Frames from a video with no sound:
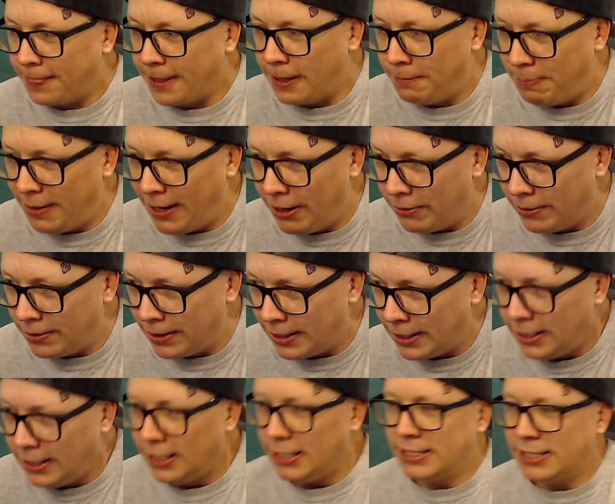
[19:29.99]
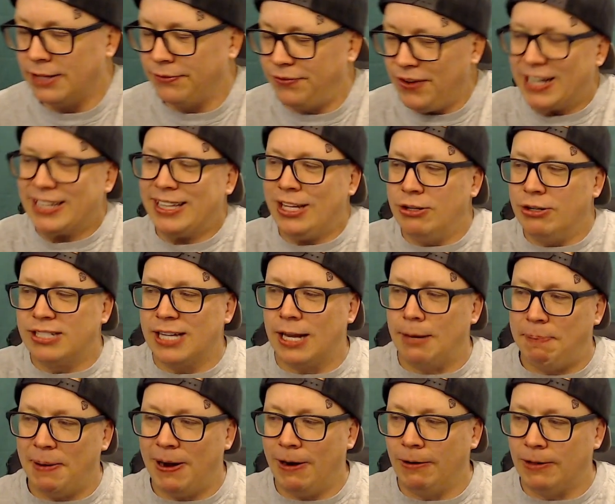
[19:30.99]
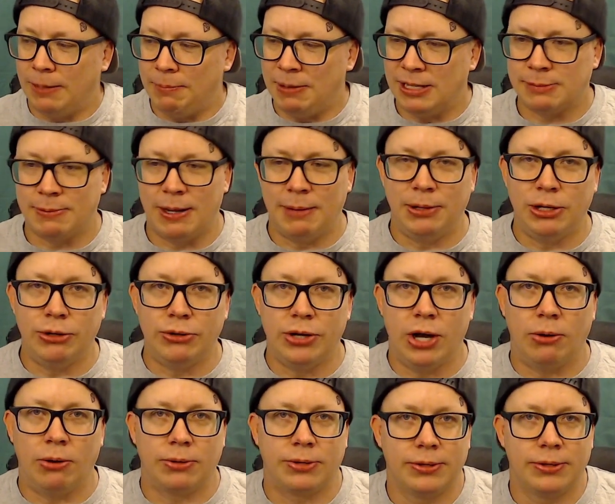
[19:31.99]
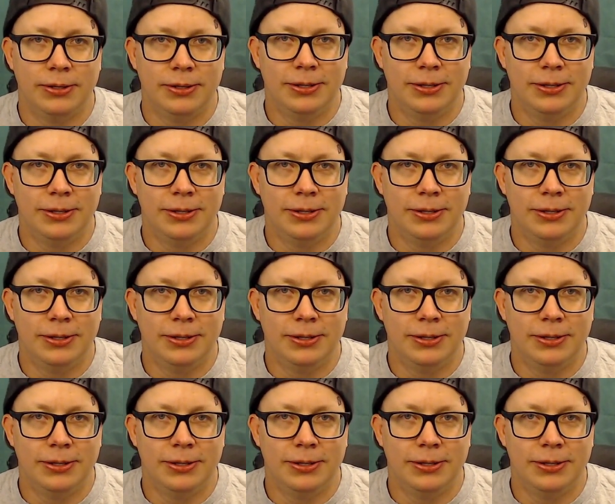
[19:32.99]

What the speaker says: Apparently the fact that you said apparently means maybe you don't.